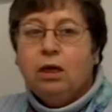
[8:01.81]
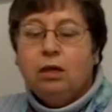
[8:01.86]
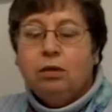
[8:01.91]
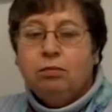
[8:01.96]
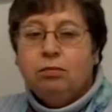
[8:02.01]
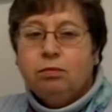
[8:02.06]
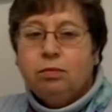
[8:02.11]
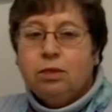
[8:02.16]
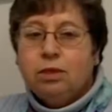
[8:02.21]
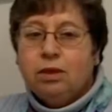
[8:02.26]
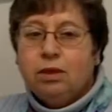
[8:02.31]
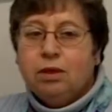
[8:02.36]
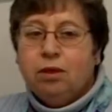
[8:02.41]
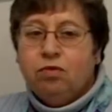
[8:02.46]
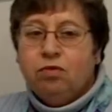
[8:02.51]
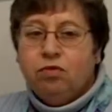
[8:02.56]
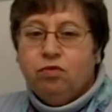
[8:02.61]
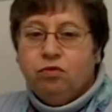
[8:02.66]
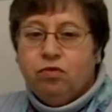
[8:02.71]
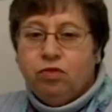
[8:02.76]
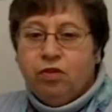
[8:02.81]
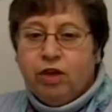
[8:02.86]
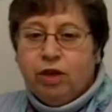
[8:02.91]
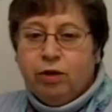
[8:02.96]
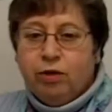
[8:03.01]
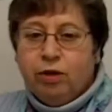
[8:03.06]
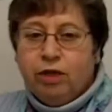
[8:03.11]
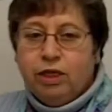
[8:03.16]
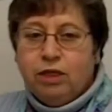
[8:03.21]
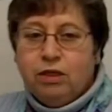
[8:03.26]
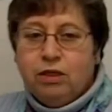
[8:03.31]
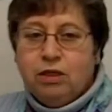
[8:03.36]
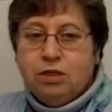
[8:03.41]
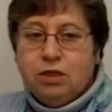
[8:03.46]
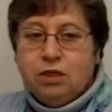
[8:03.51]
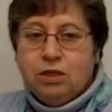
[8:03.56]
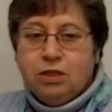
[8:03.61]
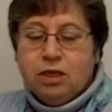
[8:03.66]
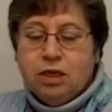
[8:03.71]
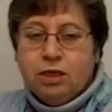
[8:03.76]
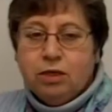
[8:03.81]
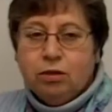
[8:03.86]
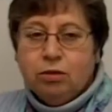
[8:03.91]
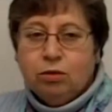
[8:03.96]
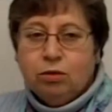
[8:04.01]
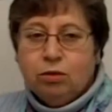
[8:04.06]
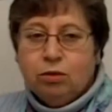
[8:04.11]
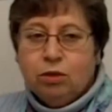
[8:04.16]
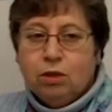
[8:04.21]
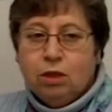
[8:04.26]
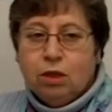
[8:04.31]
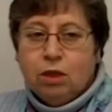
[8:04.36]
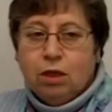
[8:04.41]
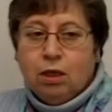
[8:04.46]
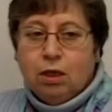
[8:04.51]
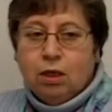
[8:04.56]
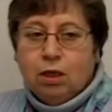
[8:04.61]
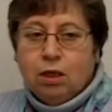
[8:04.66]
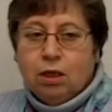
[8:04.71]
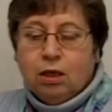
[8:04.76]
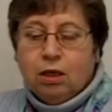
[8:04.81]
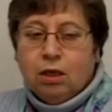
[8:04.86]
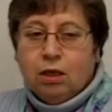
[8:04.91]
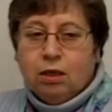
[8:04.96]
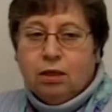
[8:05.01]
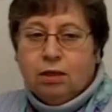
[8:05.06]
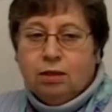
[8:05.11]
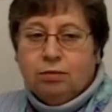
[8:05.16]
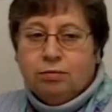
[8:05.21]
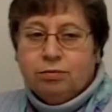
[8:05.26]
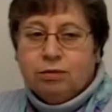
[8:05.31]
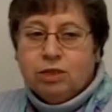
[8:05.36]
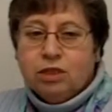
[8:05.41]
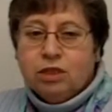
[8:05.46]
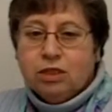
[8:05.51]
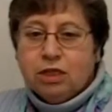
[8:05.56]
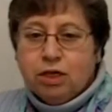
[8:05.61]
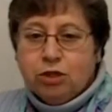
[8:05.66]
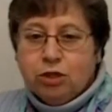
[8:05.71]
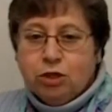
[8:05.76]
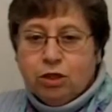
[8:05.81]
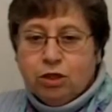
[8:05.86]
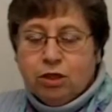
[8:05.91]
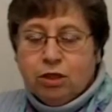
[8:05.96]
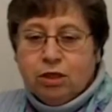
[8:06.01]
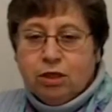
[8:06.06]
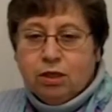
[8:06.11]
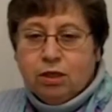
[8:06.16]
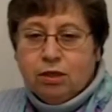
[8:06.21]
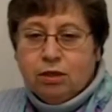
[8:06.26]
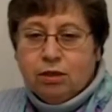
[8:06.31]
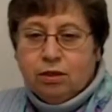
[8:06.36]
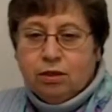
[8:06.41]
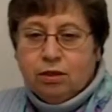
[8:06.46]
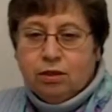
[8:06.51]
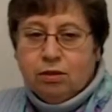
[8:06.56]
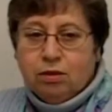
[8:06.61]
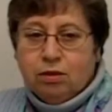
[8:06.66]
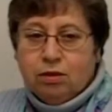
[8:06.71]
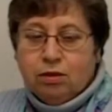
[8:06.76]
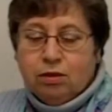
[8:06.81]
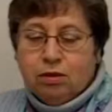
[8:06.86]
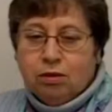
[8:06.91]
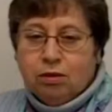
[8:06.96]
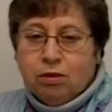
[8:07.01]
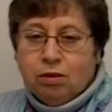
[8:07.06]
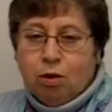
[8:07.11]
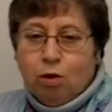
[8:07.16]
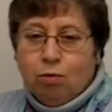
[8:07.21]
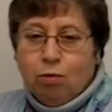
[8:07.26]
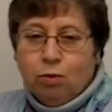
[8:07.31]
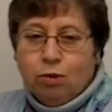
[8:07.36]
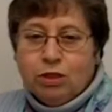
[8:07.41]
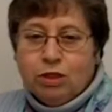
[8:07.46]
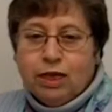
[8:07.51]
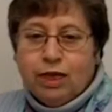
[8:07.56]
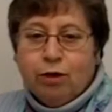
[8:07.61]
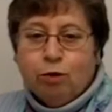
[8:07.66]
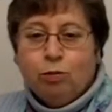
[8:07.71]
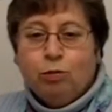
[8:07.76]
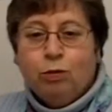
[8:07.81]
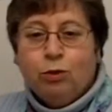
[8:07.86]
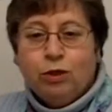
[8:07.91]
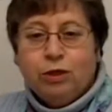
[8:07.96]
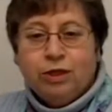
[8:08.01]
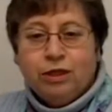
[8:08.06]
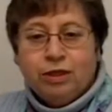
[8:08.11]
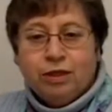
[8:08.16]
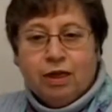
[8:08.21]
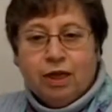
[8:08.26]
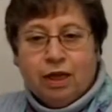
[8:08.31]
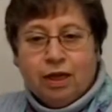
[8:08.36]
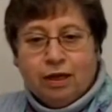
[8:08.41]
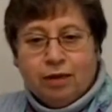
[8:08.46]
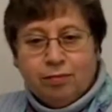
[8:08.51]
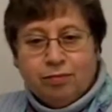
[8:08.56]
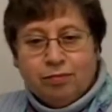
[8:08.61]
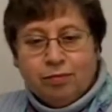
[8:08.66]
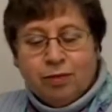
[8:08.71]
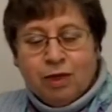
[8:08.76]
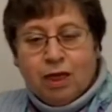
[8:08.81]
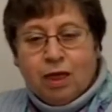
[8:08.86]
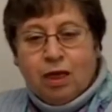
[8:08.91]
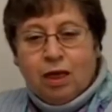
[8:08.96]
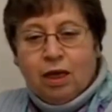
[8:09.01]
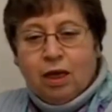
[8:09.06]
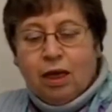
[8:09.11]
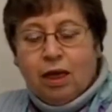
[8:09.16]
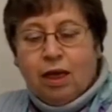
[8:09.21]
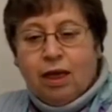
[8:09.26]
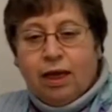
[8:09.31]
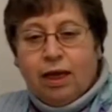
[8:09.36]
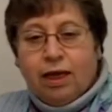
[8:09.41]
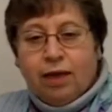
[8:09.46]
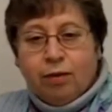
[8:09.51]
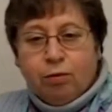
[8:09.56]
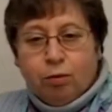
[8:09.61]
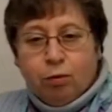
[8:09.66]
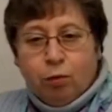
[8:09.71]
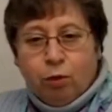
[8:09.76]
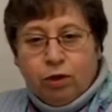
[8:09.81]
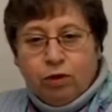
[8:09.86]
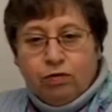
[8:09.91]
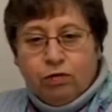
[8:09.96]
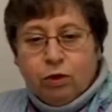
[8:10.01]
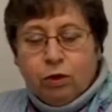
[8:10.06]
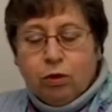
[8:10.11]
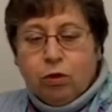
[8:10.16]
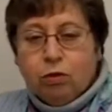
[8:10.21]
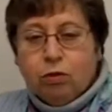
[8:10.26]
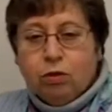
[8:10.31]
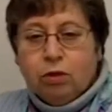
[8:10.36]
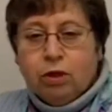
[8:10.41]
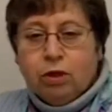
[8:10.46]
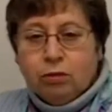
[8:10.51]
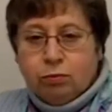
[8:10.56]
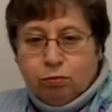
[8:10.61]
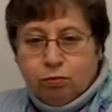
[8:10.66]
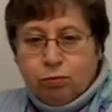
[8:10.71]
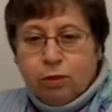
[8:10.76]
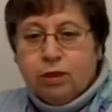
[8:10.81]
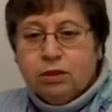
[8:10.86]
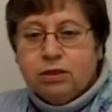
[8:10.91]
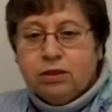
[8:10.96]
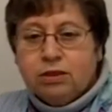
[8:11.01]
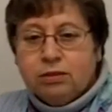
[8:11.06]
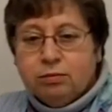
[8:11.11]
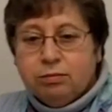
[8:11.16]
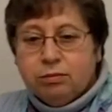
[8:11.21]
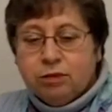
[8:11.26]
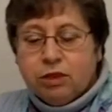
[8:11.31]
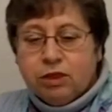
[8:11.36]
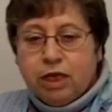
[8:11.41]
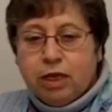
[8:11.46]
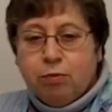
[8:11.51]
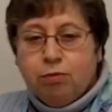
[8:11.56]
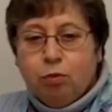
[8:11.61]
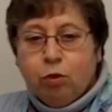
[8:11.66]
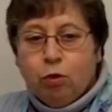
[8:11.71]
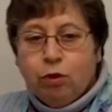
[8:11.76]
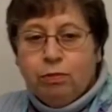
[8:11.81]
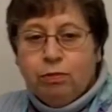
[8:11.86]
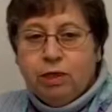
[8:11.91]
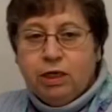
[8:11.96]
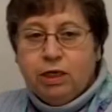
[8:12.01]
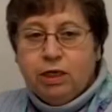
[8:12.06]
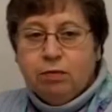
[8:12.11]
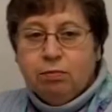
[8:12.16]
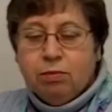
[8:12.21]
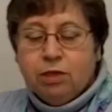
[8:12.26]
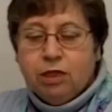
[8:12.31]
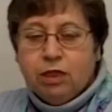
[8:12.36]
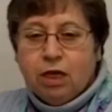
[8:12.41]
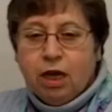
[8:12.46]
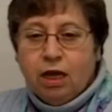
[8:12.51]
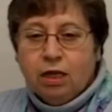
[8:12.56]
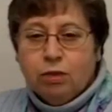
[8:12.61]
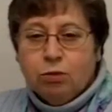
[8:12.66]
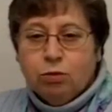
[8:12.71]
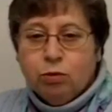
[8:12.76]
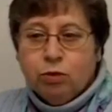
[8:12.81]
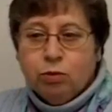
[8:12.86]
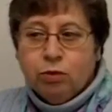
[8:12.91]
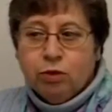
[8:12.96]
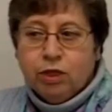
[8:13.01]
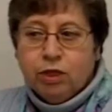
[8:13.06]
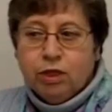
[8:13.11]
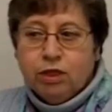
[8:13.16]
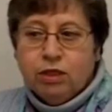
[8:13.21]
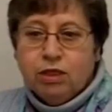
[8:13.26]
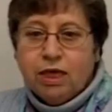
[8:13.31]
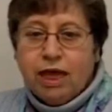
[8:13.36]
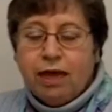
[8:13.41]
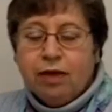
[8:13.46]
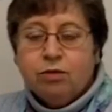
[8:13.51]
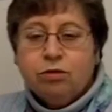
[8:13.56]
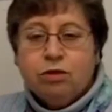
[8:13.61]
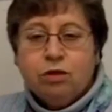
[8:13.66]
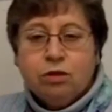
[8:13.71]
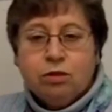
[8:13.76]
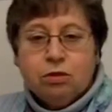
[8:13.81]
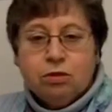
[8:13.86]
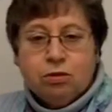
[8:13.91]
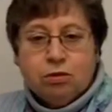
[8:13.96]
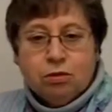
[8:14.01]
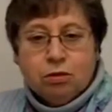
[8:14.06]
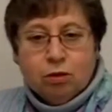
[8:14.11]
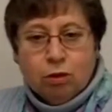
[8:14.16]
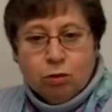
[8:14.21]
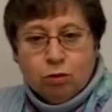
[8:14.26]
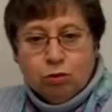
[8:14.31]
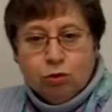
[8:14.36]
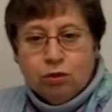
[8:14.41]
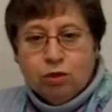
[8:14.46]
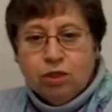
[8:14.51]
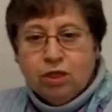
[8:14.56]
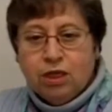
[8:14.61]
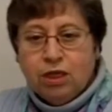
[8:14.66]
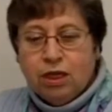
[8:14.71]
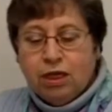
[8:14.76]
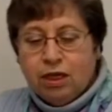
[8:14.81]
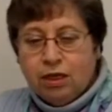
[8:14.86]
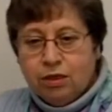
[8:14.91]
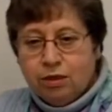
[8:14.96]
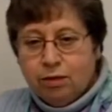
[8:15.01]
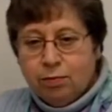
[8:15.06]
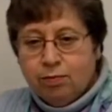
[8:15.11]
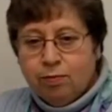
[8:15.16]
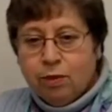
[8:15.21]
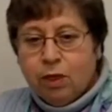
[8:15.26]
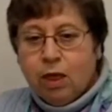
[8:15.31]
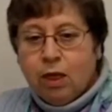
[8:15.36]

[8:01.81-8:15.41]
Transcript: um, a very detailed um, discussion and almost hair pulling uh, at one of the local at a state board meeting because we were getting down to closer to the end,